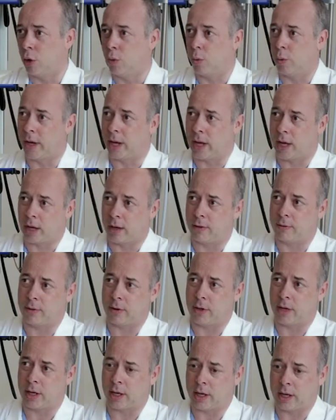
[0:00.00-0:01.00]
we have,
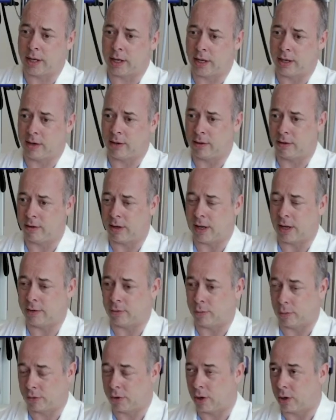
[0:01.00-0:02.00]
as
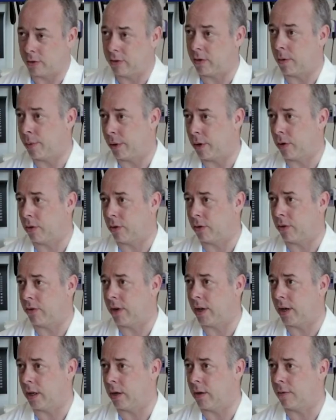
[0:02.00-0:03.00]
a result, a better
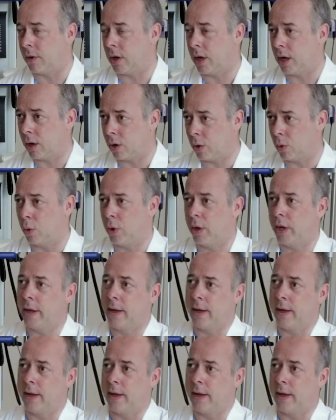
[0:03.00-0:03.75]
understanding of how